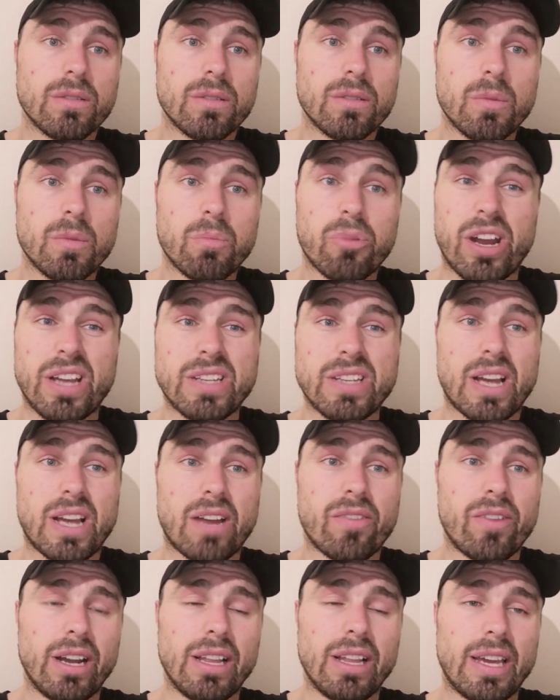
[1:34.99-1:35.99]
pretty
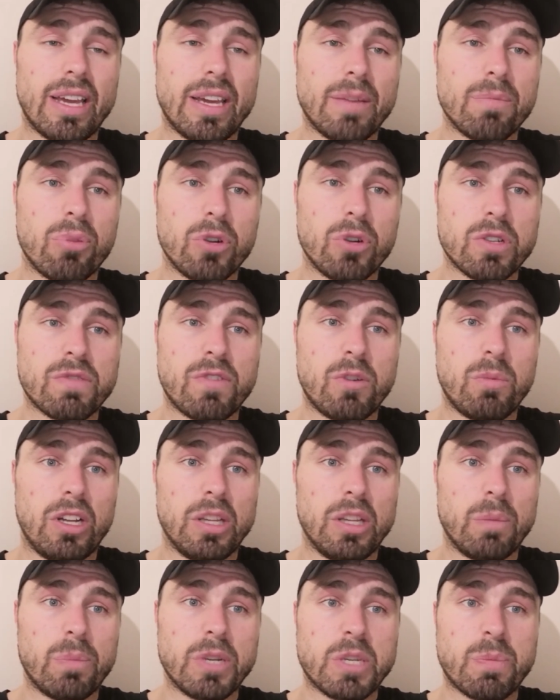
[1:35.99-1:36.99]
sad really. It puts
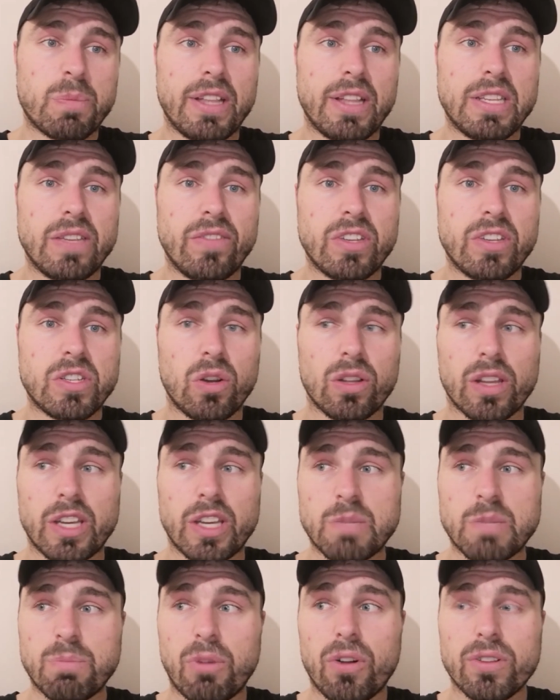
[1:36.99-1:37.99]
football in perspective. It's only a
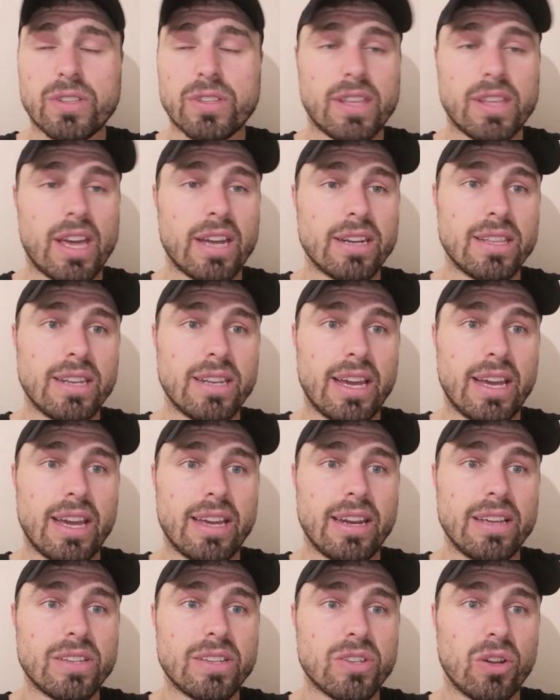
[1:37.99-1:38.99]
sport at the end of the day, and
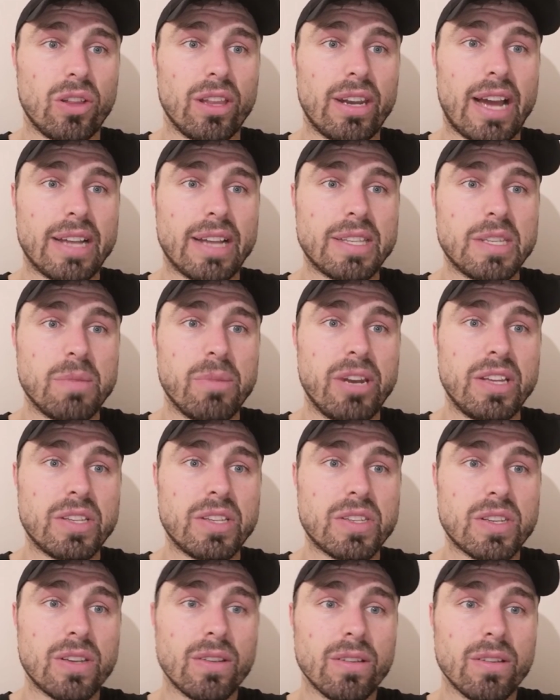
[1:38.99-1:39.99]
it's only 90
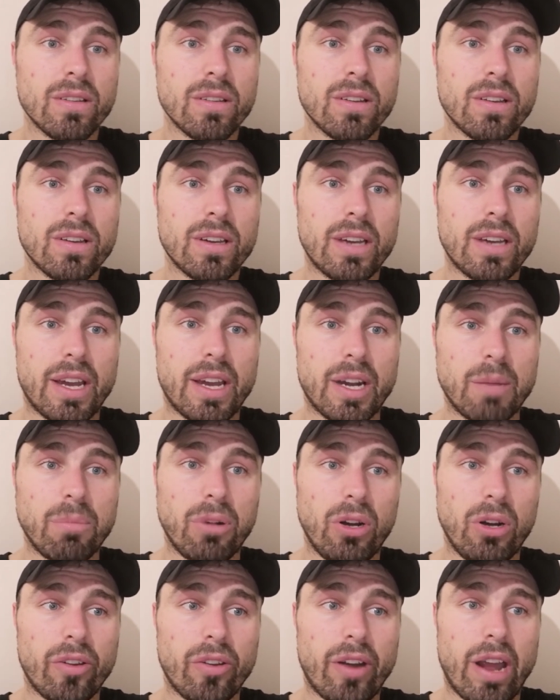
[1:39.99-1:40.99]
minutes kicking a
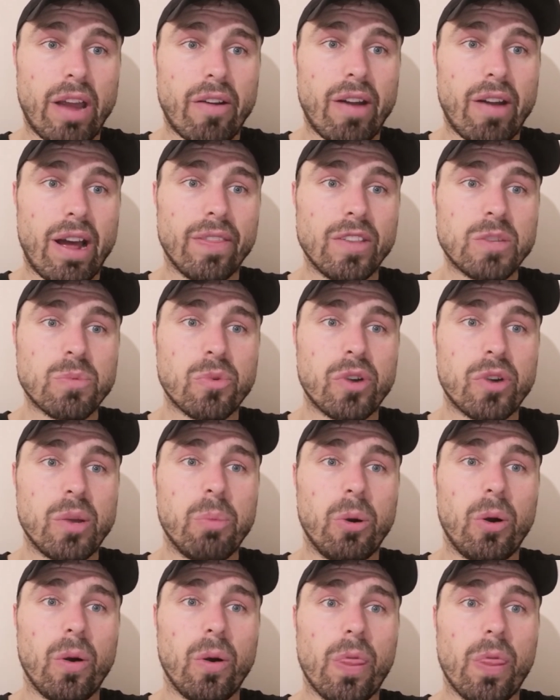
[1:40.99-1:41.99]
ball or air around. There's more
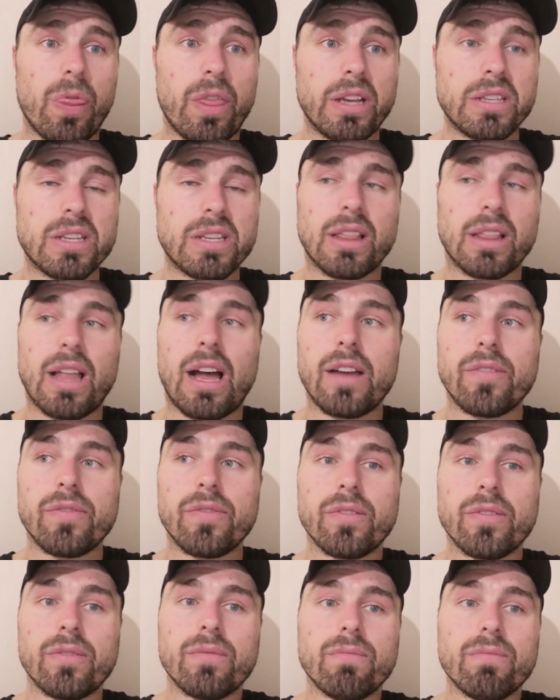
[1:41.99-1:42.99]
important things in
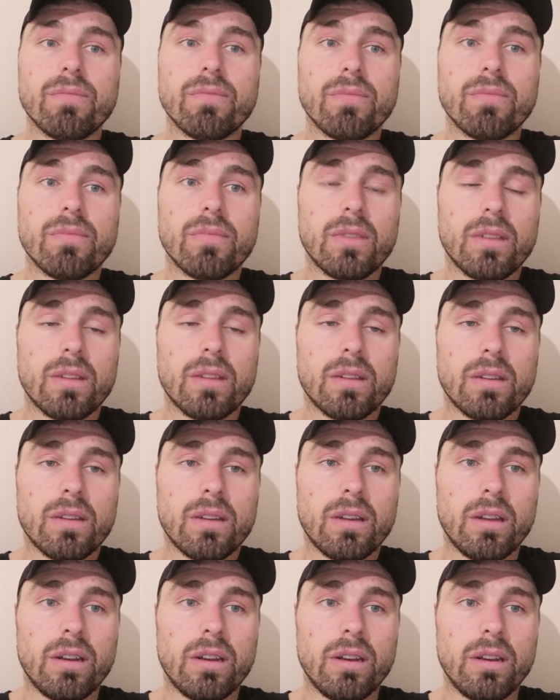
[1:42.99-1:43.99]
life.
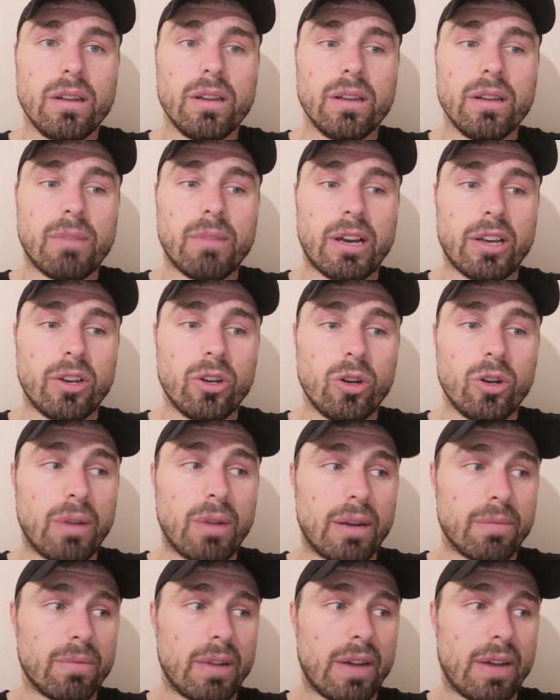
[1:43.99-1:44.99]
And my hope,
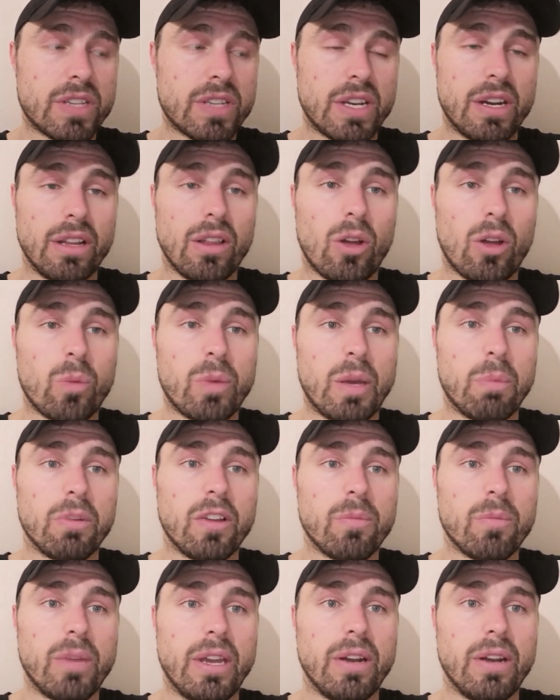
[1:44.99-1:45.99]
I've seen a lot of people
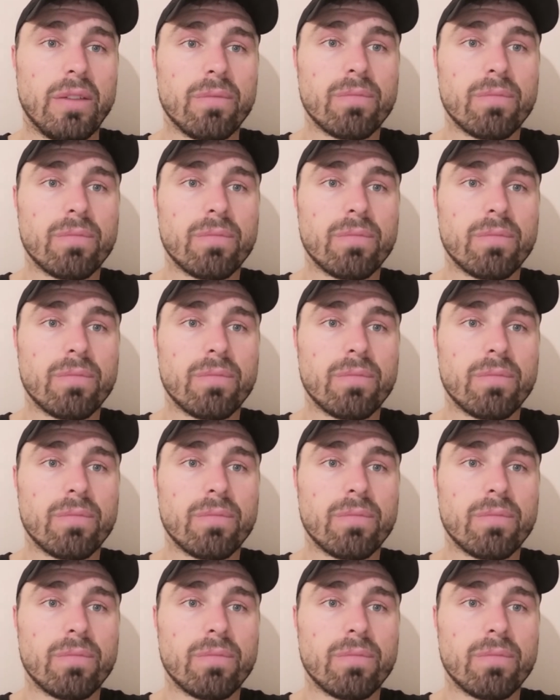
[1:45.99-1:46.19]
have been